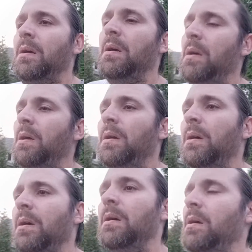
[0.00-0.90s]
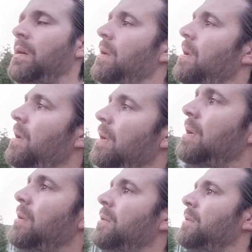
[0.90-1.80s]

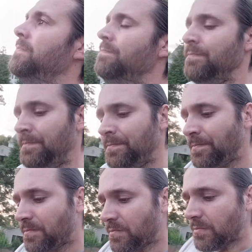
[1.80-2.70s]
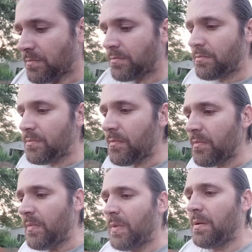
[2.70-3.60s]

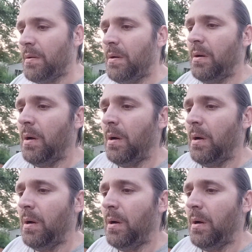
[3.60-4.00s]
No one is speaking in this clip.